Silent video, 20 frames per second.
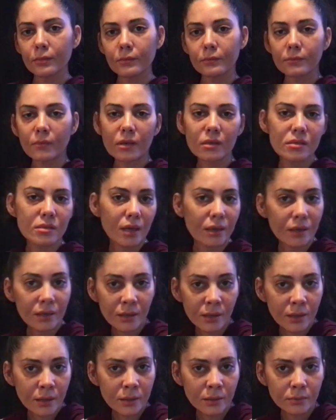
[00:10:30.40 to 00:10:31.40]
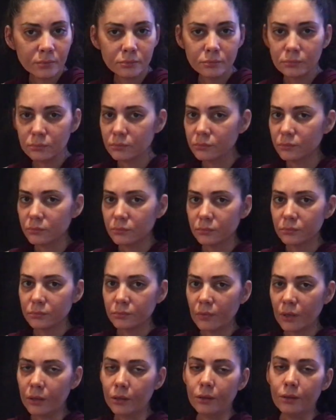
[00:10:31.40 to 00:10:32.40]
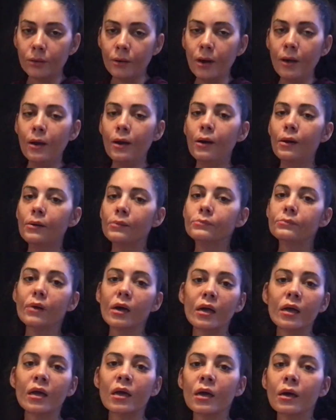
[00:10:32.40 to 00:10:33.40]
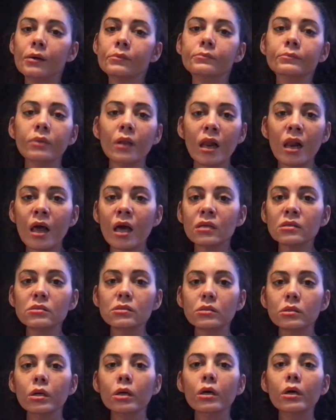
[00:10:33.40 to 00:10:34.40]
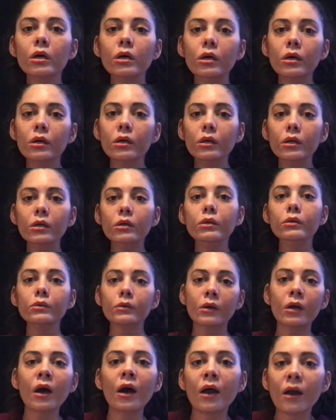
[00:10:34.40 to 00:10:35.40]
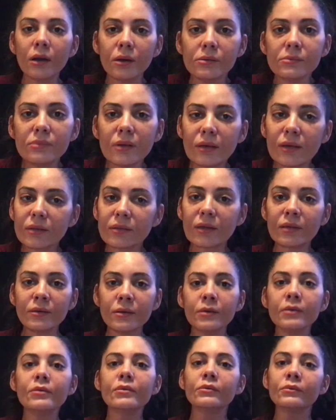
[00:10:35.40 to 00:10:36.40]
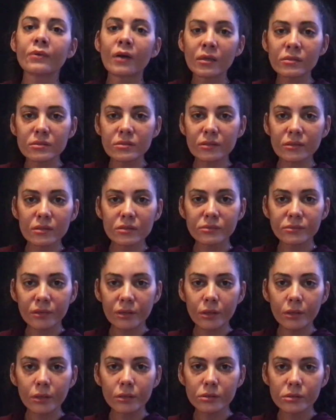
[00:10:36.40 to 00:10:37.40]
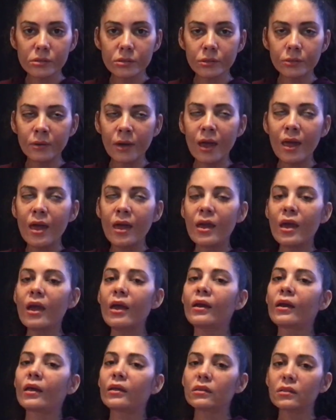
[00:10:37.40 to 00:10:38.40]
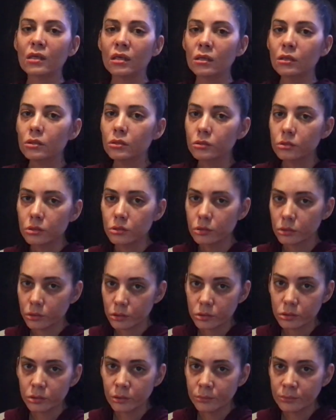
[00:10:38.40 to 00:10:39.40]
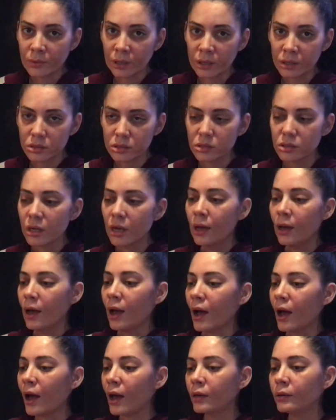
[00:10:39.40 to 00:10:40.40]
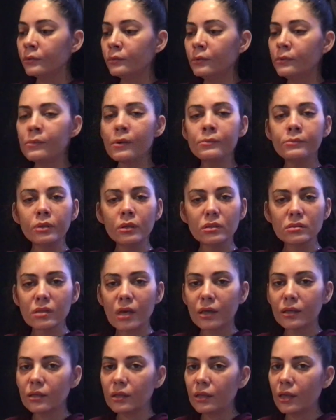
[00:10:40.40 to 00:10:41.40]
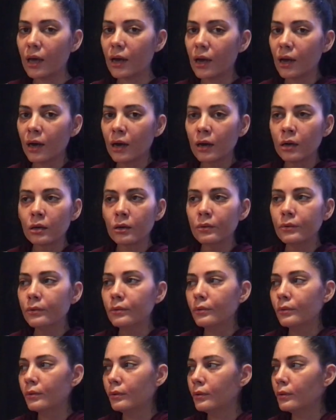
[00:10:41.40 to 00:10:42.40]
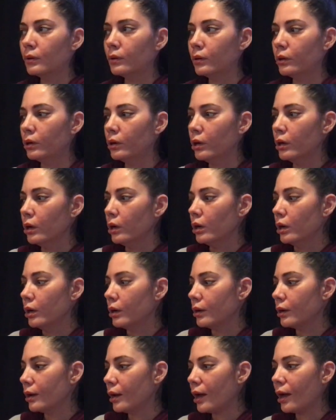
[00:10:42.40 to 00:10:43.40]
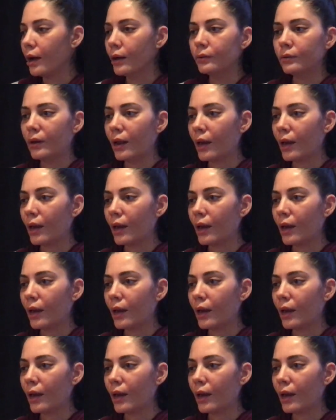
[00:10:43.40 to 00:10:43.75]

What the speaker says: my second aunt. I don't know. But bless your heart, because I know you're watching this video too. And I thank you so much. I don't remember exactly how it